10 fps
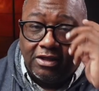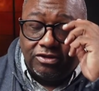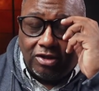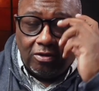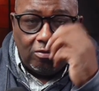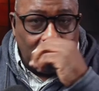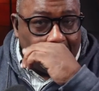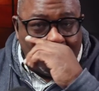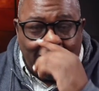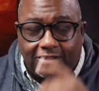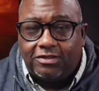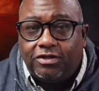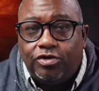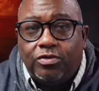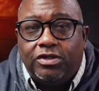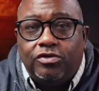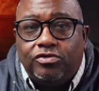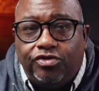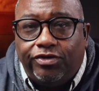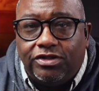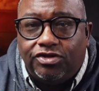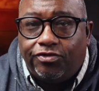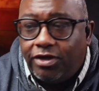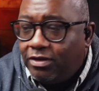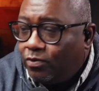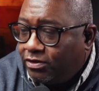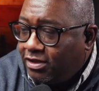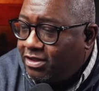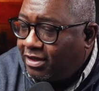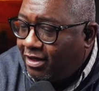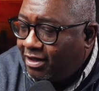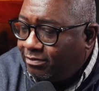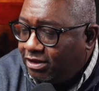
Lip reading: So yes, you can use green screen with Ecamm.